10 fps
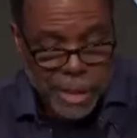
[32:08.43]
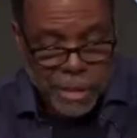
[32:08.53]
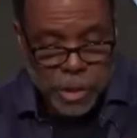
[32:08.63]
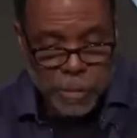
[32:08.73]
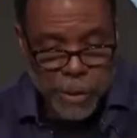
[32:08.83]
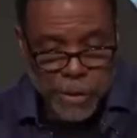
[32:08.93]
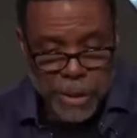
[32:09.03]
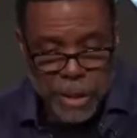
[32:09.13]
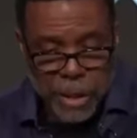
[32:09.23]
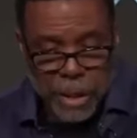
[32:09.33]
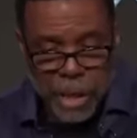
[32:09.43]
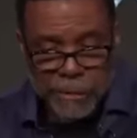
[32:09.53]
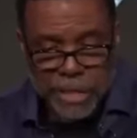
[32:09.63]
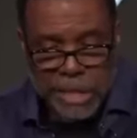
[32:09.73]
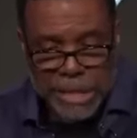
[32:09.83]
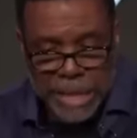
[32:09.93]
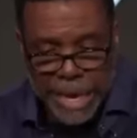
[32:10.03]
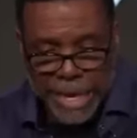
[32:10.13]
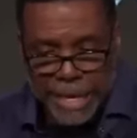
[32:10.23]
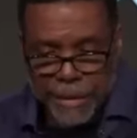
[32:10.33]
The spirit of a
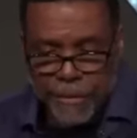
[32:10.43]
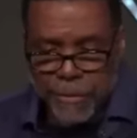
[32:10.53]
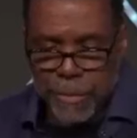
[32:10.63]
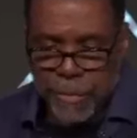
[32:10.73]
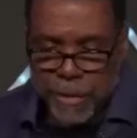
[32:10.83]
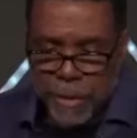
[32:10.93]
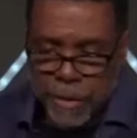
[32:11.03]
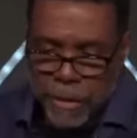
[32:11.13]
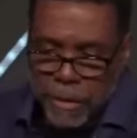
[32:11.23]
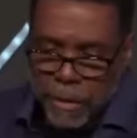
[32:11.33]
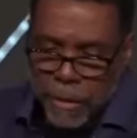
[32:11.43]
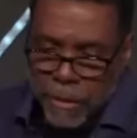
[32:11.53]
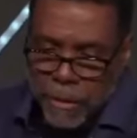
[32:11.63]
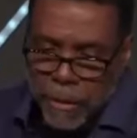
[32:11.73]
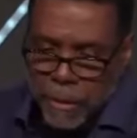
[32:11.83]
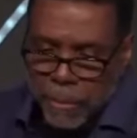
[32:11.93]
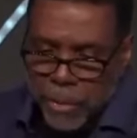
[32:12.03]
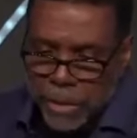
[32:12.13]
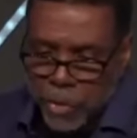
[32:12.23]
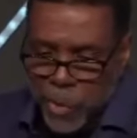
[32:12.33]
slave
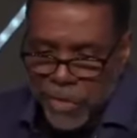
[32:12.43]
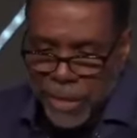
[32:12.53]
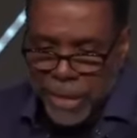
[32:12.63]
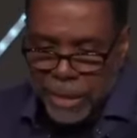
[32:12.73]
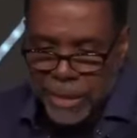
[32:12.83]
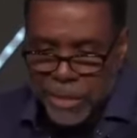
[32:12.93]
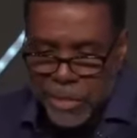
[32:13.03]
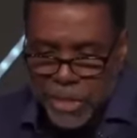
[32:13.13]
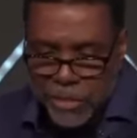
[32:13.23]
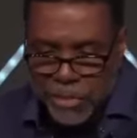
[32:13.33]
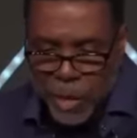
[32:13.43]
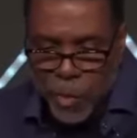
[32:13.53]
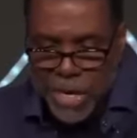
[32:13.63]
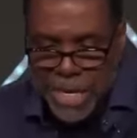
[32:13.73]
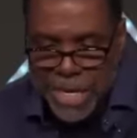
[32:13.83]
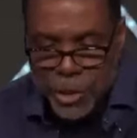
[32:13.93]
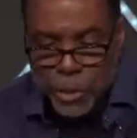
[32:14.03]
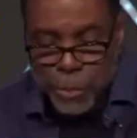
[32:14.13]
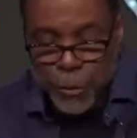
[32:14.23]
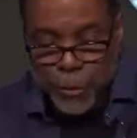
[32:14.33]
brings with it the sense that we need
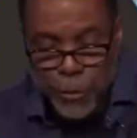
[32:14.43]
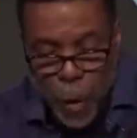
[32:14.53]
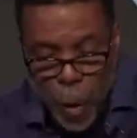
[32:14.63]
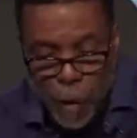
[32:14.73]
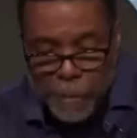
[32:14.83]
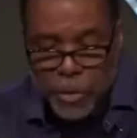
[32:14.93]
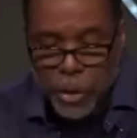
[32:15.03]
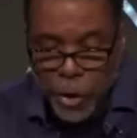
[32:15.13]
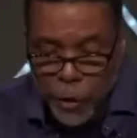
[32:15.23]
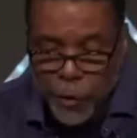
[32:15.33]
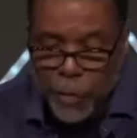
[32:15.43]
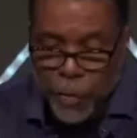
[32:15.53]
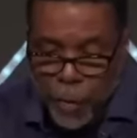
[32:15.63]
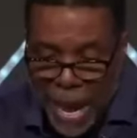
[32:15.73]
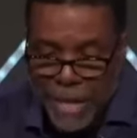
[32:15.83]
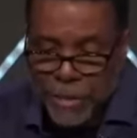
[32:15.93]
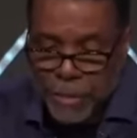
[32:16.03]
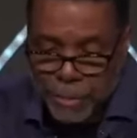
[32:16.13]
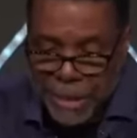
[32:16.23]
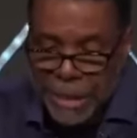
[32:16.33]
to perform to earn the right to
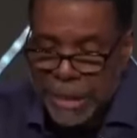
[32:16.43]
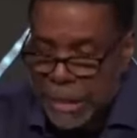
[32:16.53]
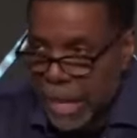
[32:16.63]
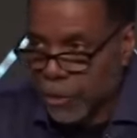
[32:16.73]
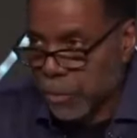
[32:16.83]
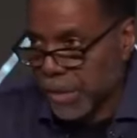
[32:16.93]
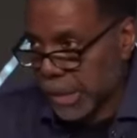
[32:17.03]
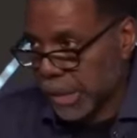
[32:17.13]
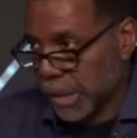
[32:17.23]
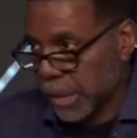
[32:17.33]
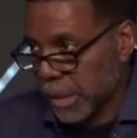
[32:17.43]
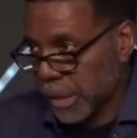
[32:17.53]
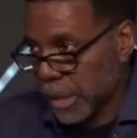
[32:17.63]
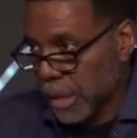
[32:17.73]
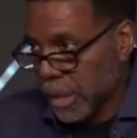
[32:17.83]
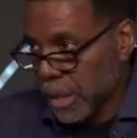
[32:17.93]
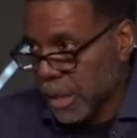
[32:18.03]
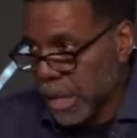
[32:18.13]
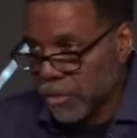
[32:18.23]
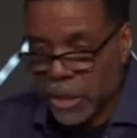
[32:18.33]
be in God's presence.
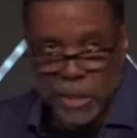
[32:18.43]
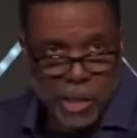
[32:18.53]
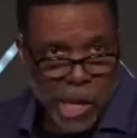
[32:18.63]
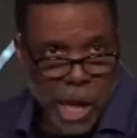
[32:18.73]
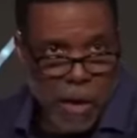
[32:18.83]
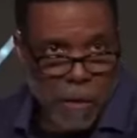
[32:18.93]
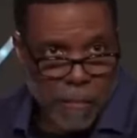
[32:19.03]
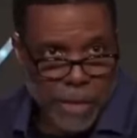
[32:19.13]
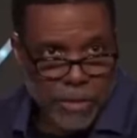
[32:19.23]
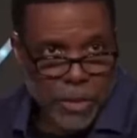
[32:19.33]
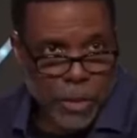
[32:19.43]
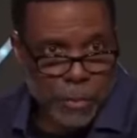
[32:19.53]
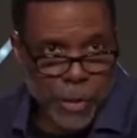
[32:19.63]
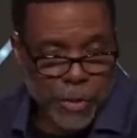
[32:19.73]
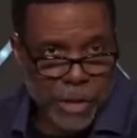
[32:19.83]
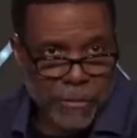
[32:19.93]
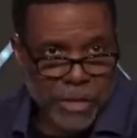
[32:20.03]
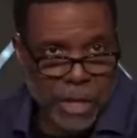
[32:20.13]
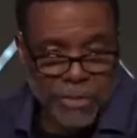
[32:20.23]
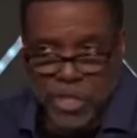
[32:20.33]
That's under the law. That's the spirit
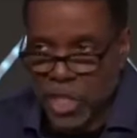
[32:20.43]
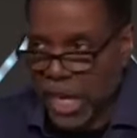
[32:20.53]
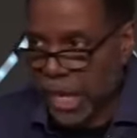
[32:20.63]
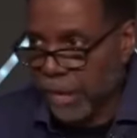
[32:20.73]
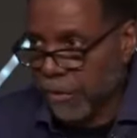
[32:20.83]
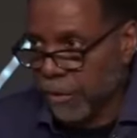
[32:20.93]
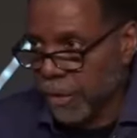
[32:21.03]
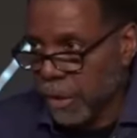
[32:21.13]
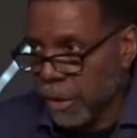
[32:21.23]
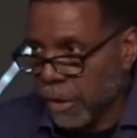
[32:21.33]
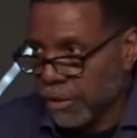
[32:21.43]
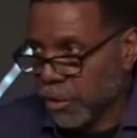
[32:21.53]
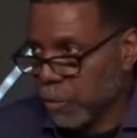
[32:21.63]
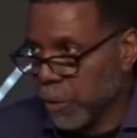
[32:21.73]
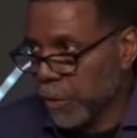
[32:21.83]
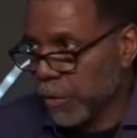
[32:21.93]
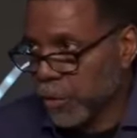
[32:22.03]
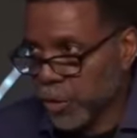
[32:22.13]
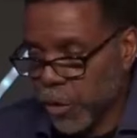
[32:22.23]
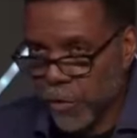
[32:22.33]
of a slave. That's the spirit of a
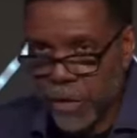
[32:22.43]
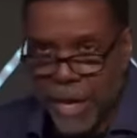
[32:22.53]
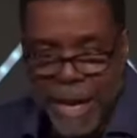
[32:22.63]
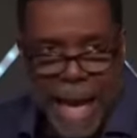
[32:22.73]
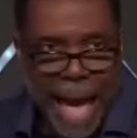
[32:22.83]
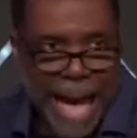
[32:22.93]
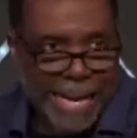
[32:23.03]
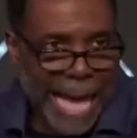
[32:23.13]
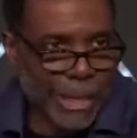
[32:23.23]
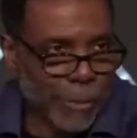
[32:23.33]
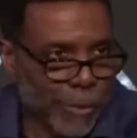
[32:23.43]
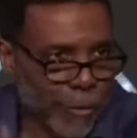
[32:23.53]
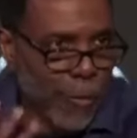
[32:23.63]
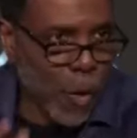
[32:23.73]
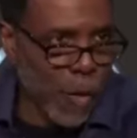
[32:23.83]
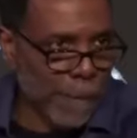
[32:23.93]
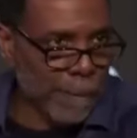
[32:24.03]
servant. I got to perform